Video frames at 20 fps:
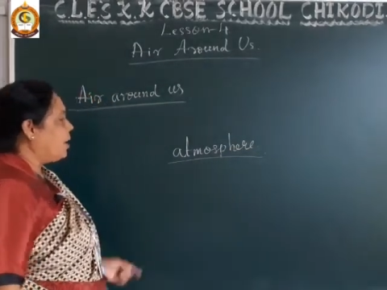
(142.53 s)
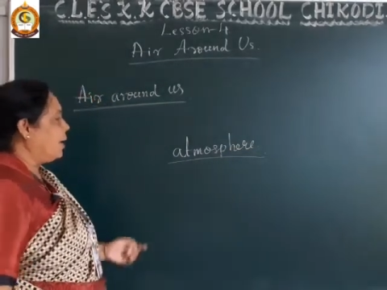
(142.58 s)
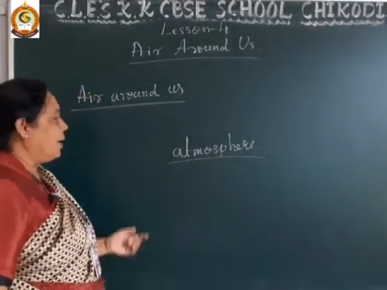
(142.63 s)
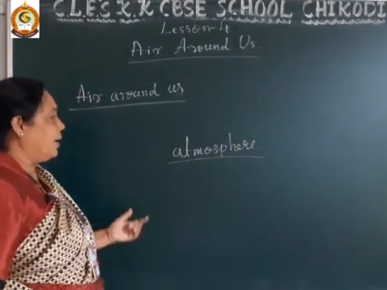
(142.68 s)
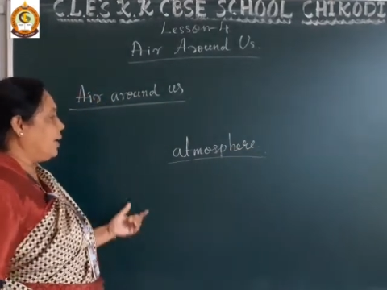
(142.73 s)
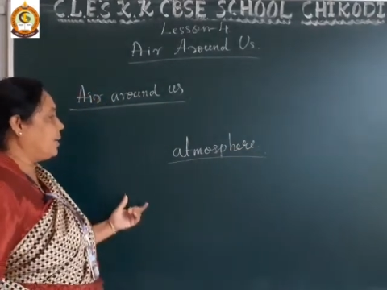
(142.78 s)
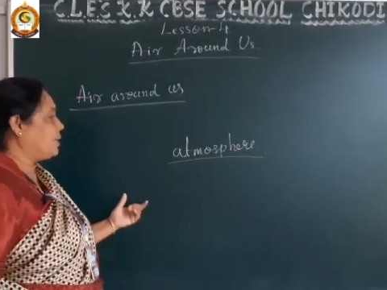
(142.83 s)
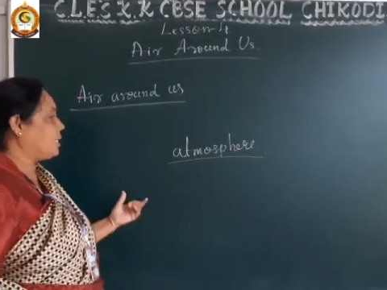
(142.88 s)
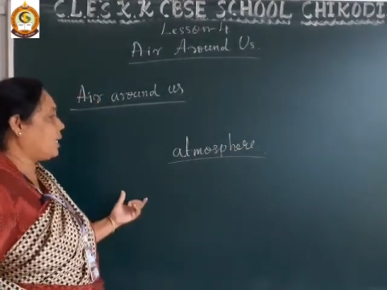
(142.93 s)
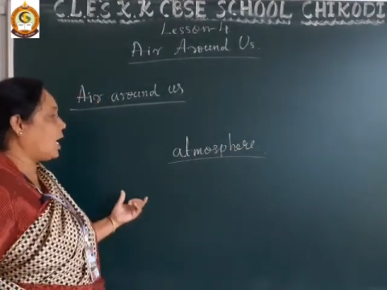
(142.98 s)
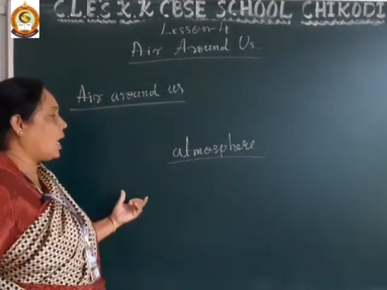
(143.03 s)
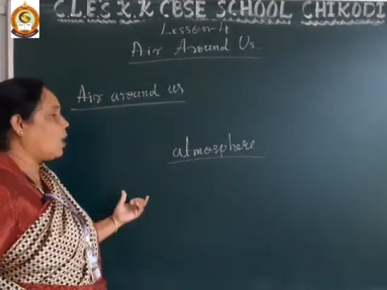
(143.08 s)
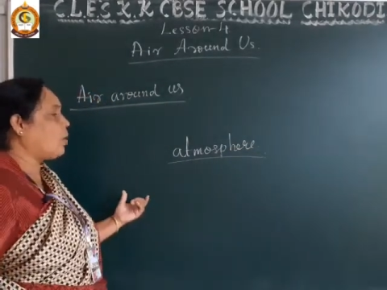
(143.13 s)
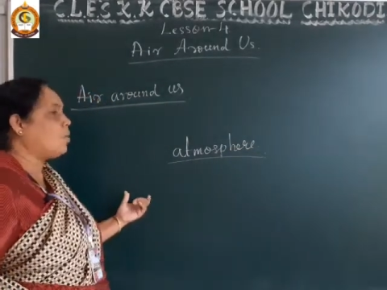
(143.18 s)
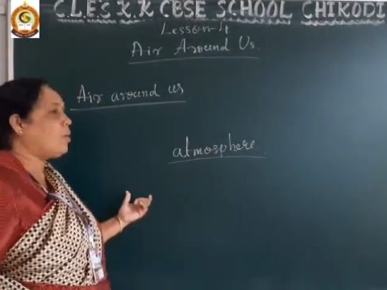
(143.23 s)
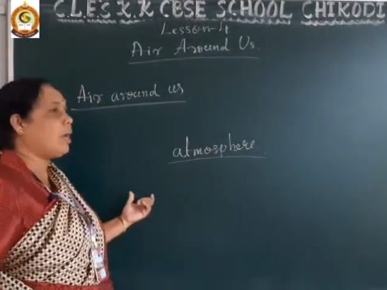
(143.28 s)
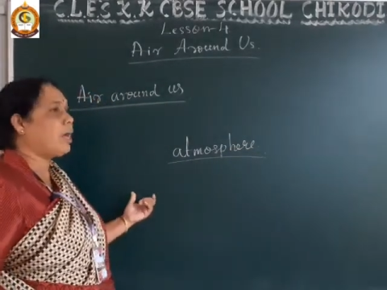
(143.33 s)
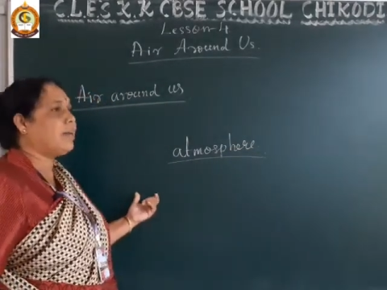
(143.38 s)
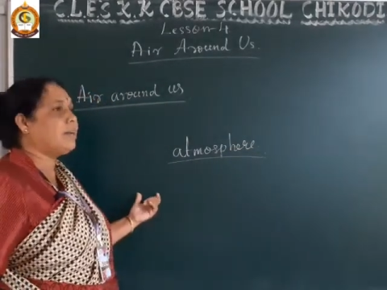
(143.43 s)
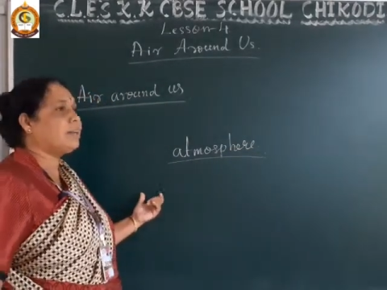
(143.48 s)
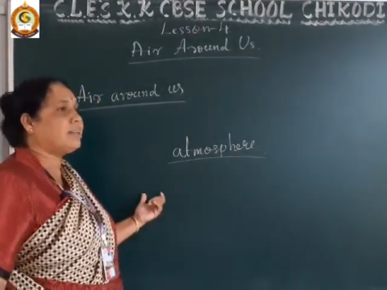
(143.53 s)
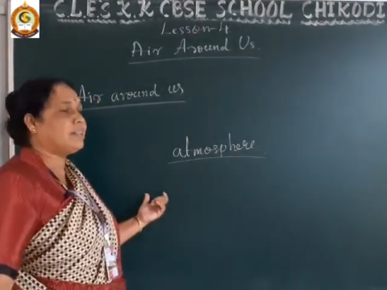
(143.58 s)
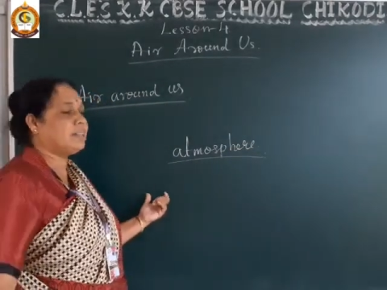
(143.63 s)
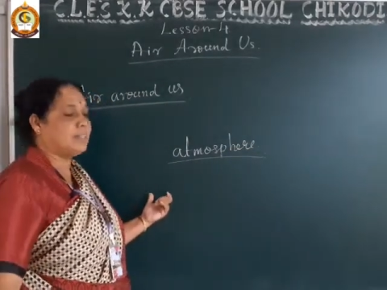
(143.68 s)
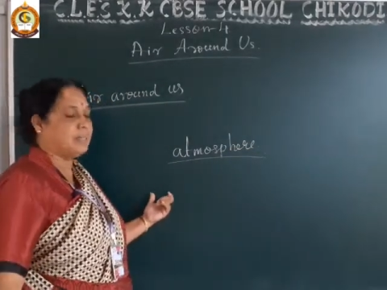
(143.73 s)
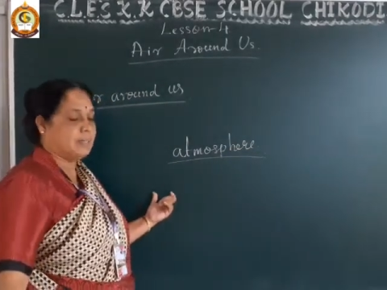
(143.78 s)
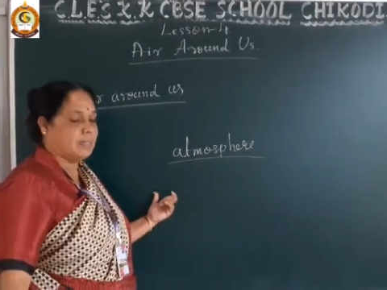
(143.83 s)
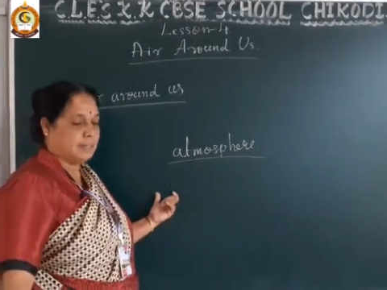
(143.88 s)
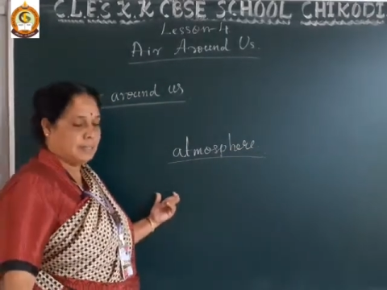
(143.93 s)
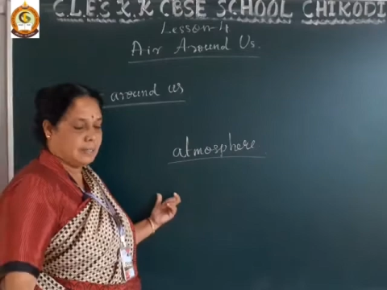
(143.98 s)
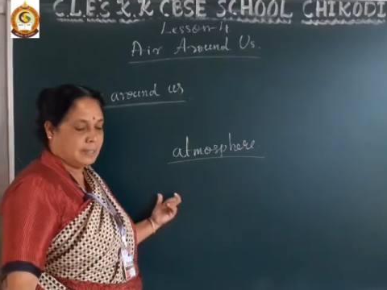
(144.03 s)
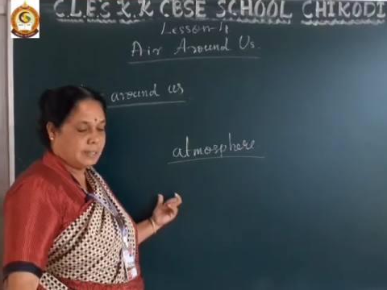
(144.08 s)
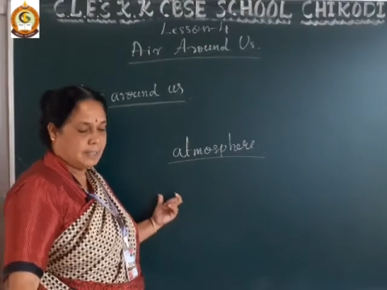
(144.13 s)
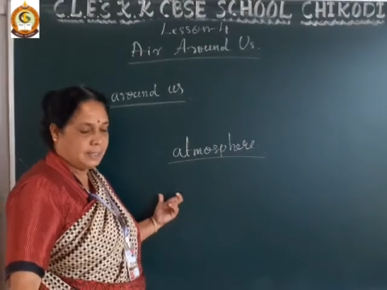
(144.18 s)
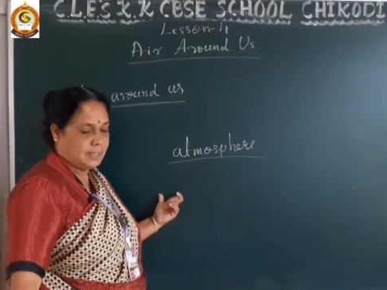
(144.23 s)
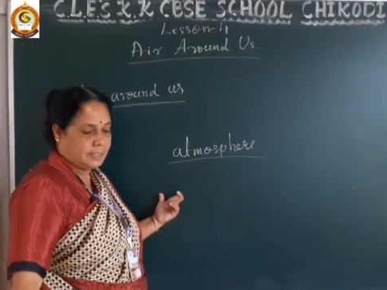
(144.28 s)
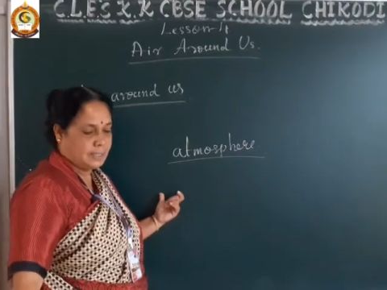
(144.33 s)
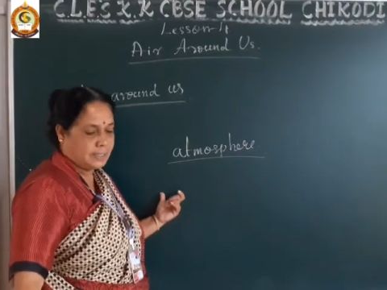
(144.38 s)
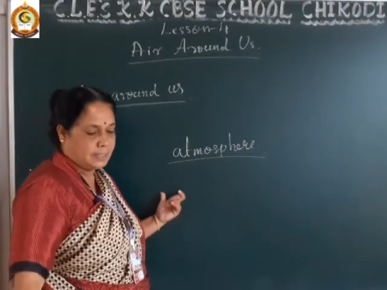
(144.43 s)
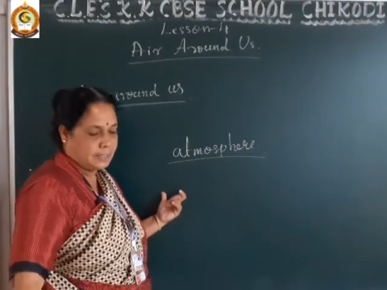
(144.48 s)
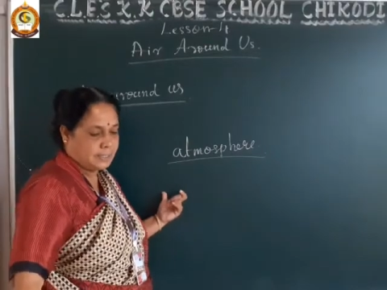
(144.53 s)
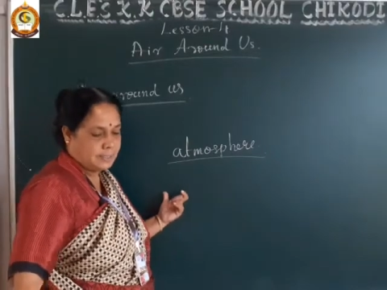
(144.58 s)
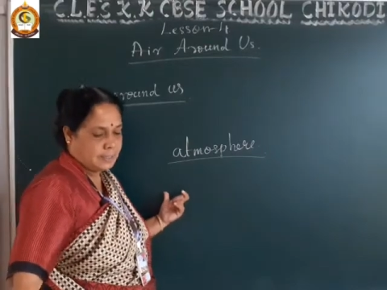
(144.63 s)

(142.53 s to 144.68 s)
It surrounds the earth.